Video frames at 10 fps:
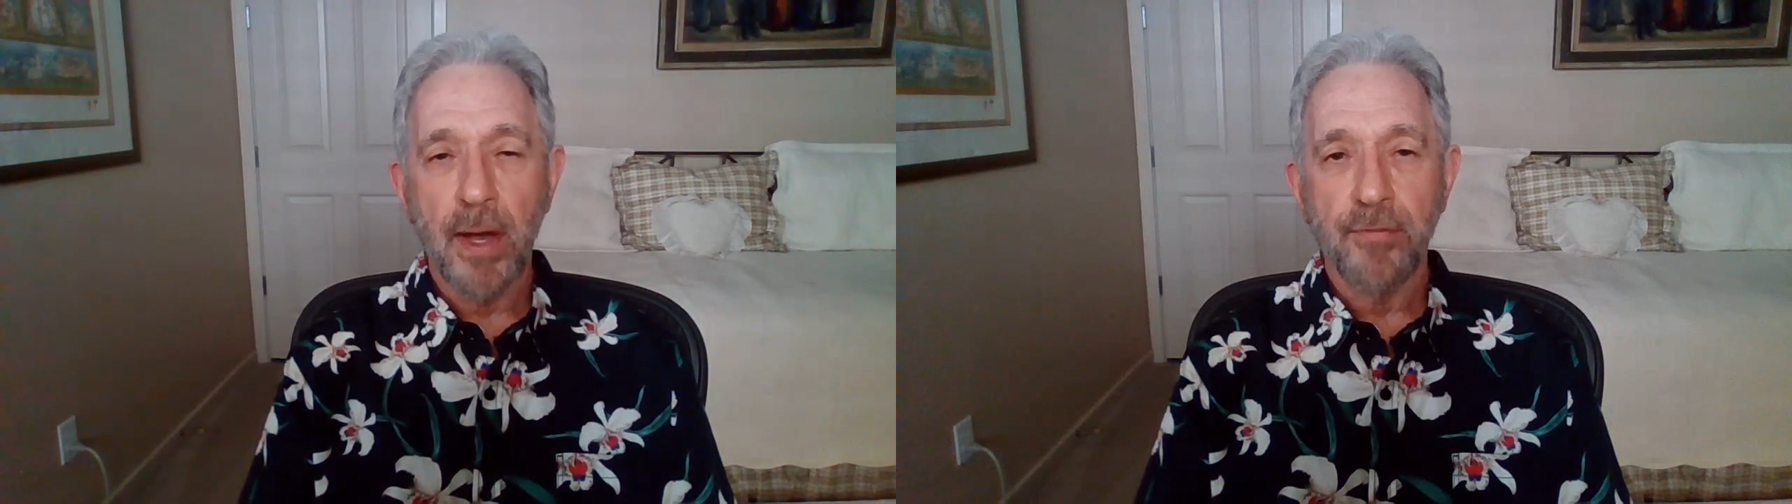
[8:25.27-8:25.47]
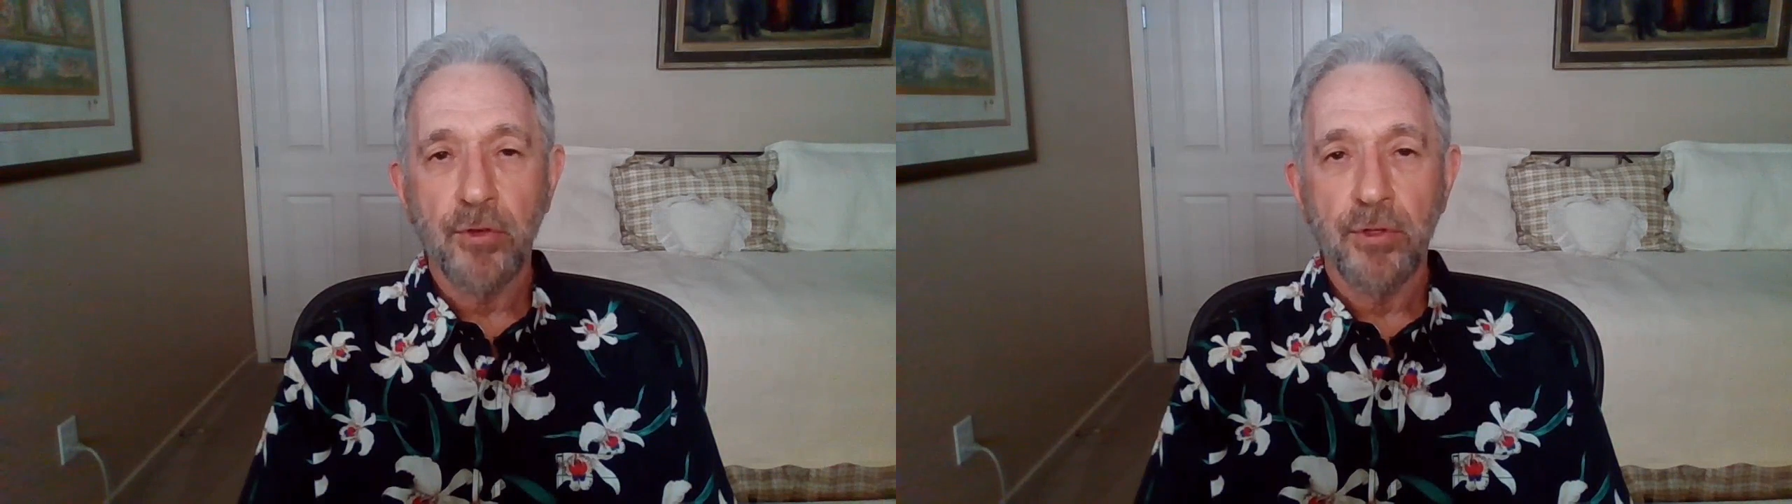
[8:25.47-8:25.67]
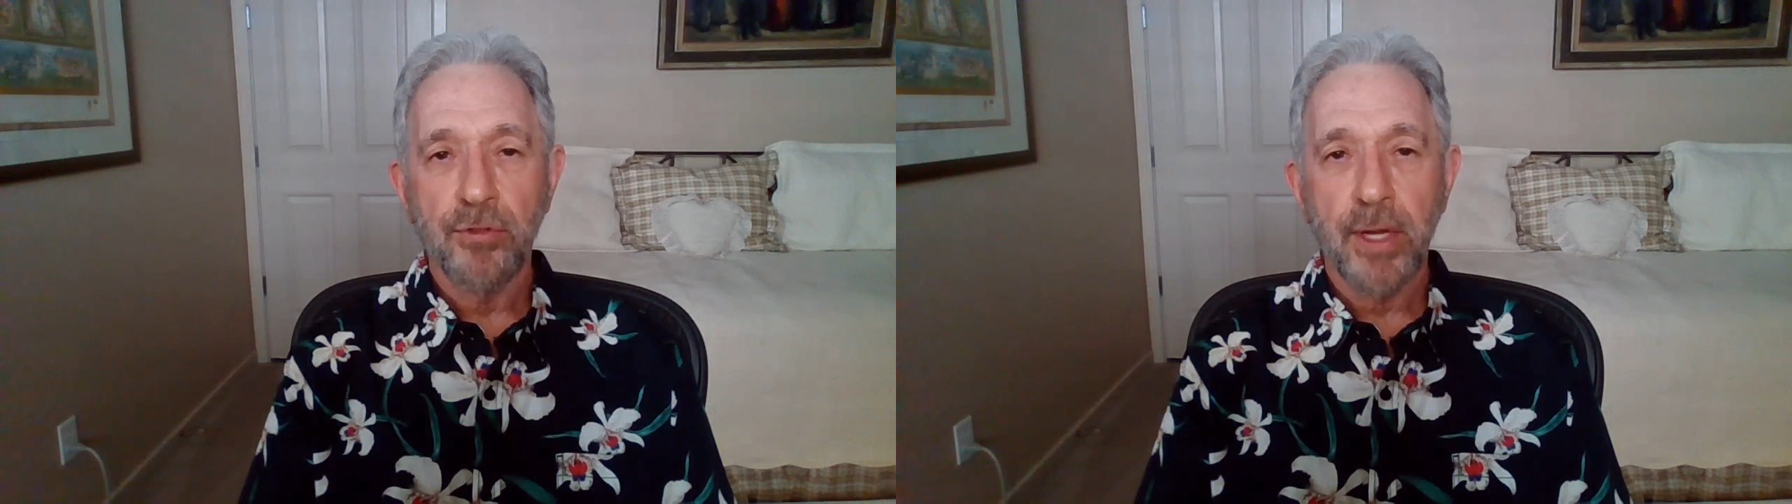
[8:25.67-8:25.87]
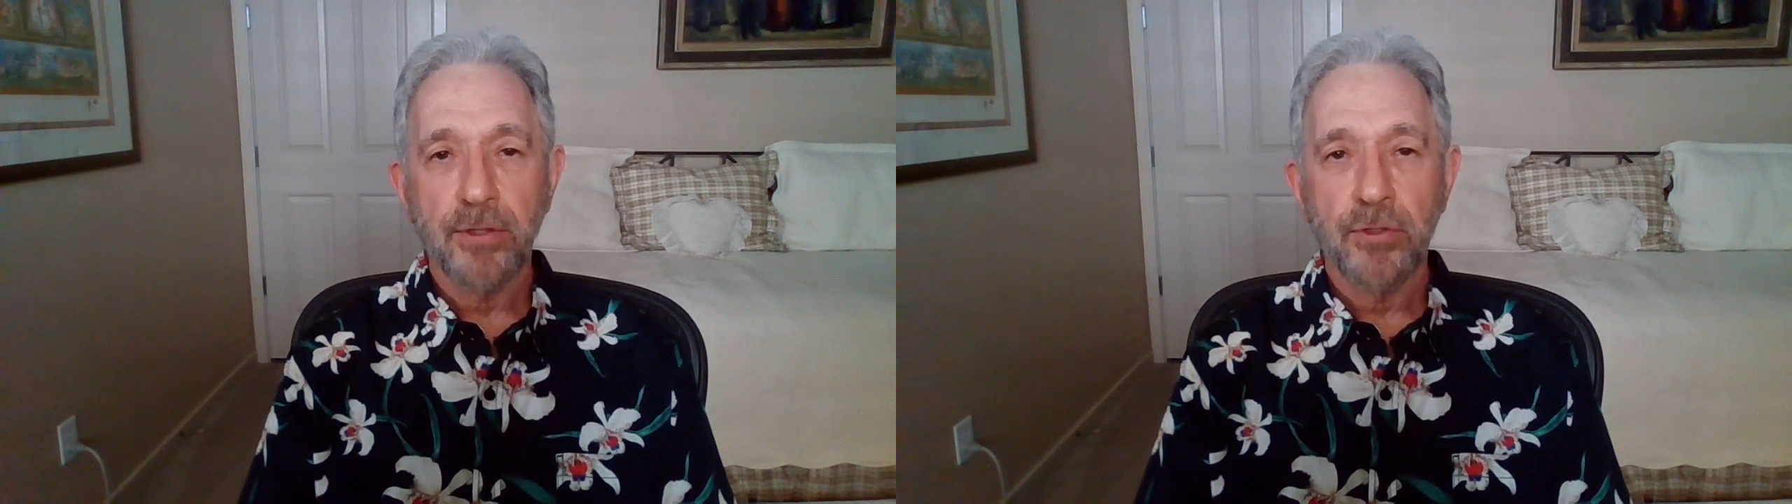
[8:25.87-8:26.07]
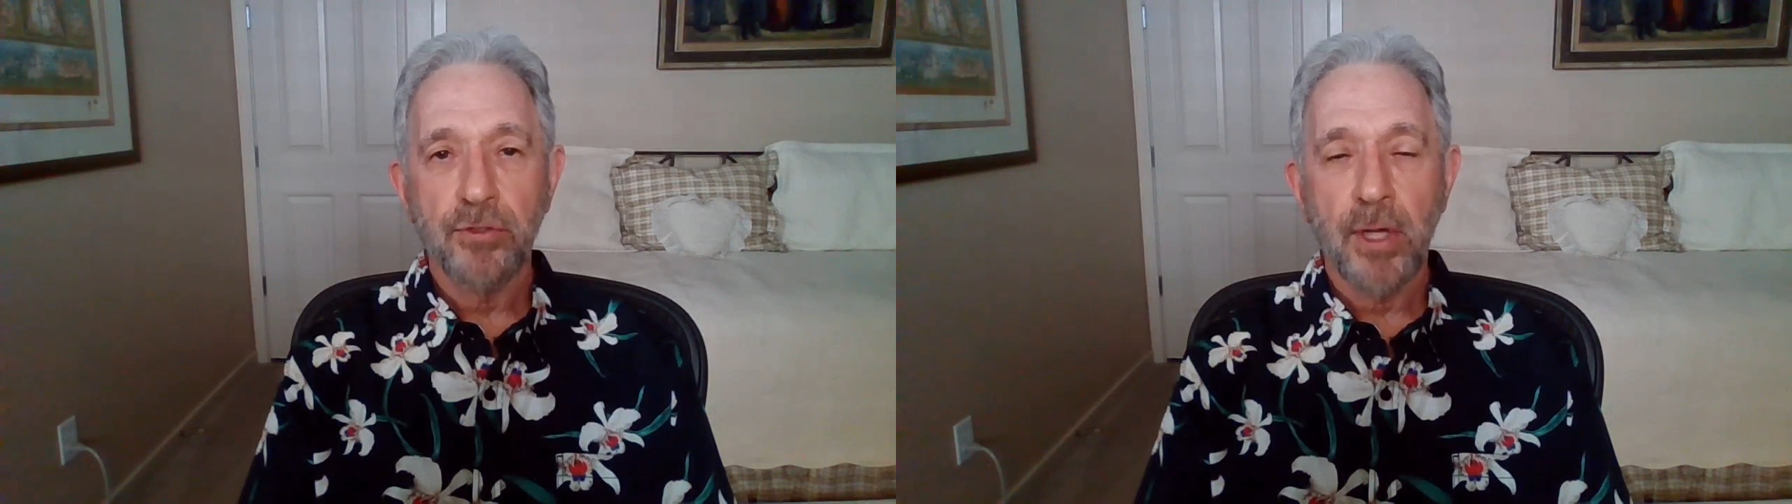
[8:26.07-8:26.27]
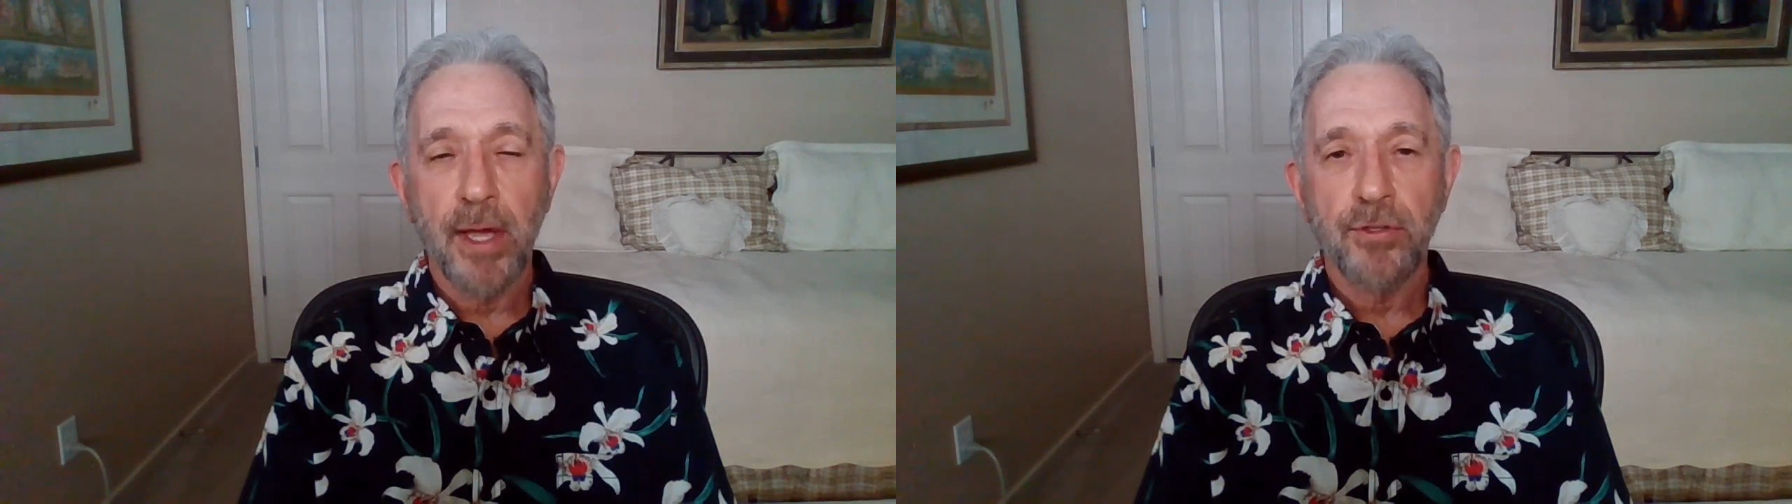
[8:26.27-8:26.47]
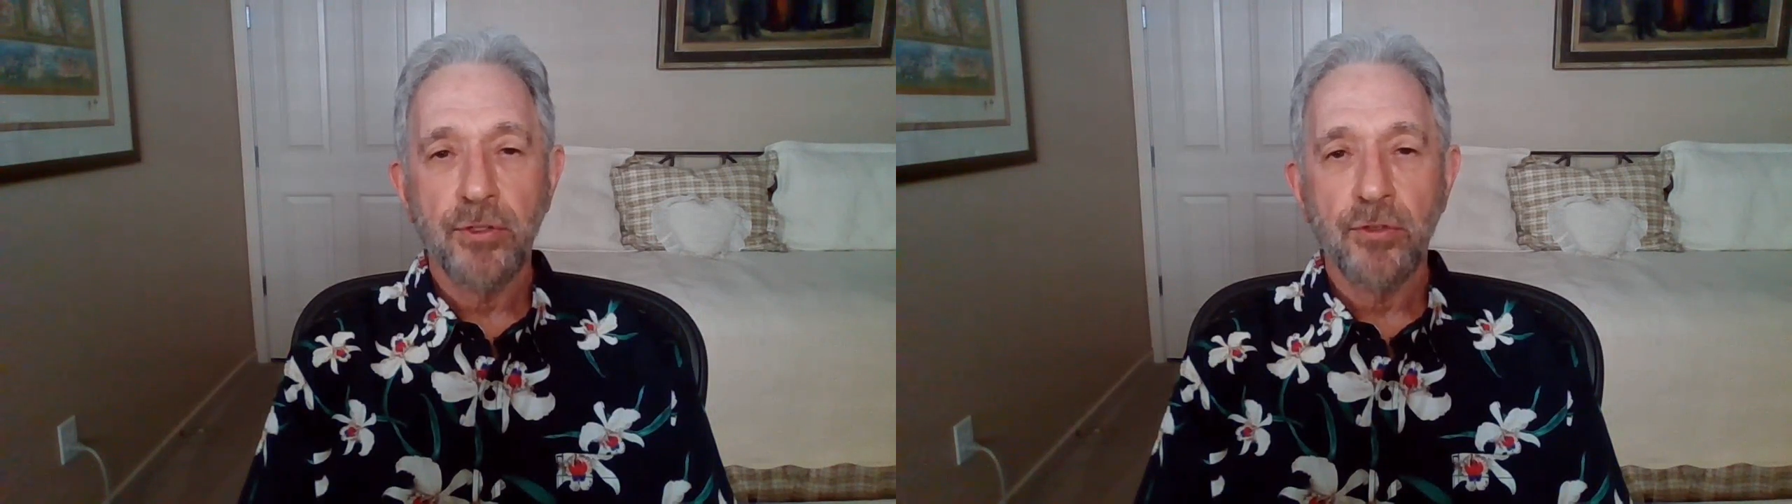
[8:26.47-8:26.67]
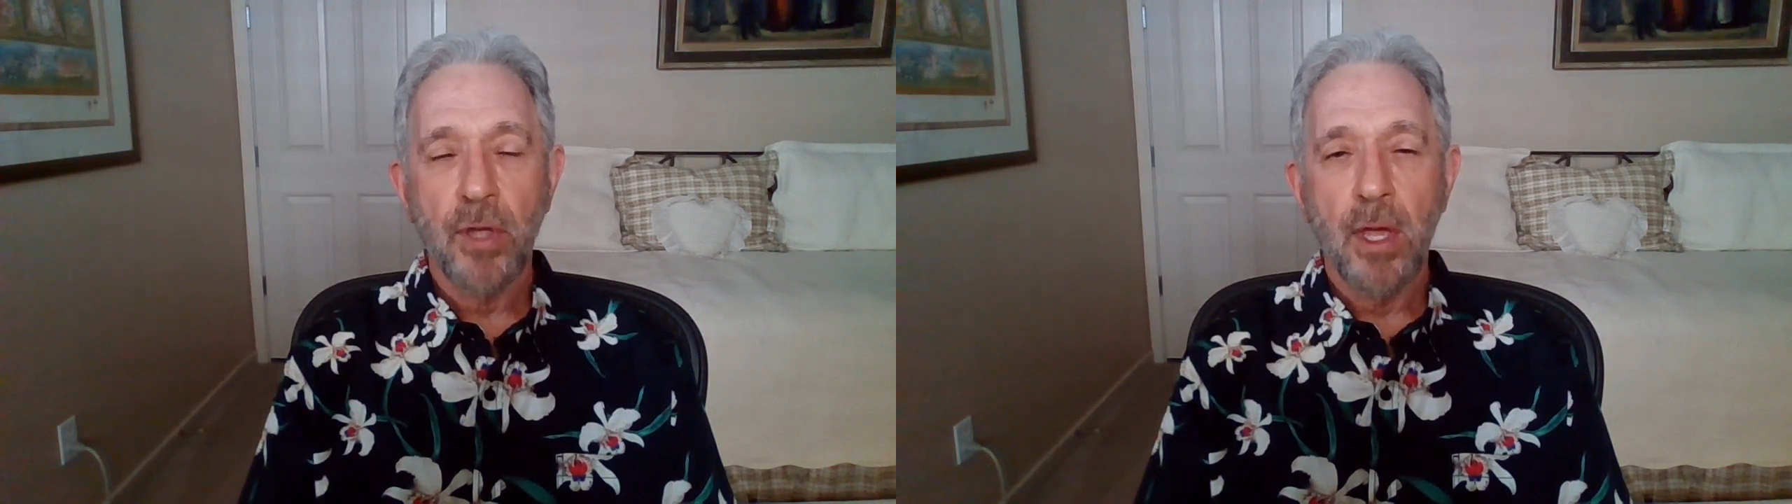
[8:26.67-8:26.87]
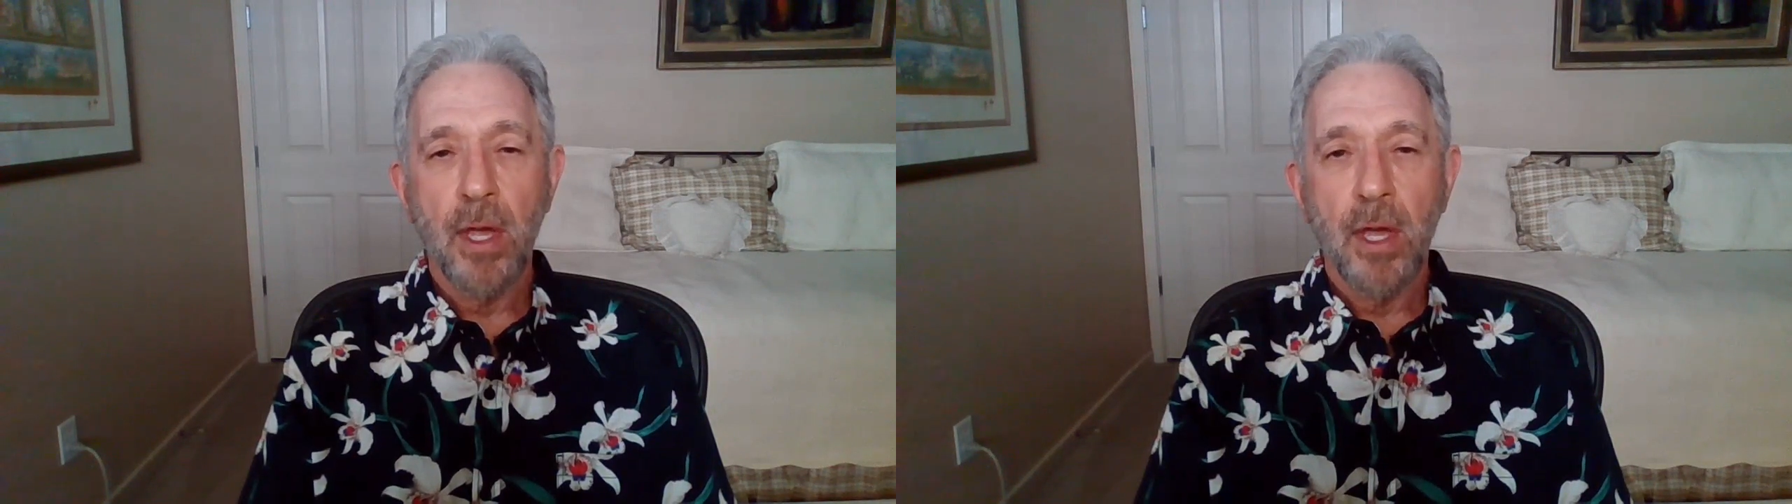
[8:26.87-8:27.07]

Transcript: mindfulness exercises,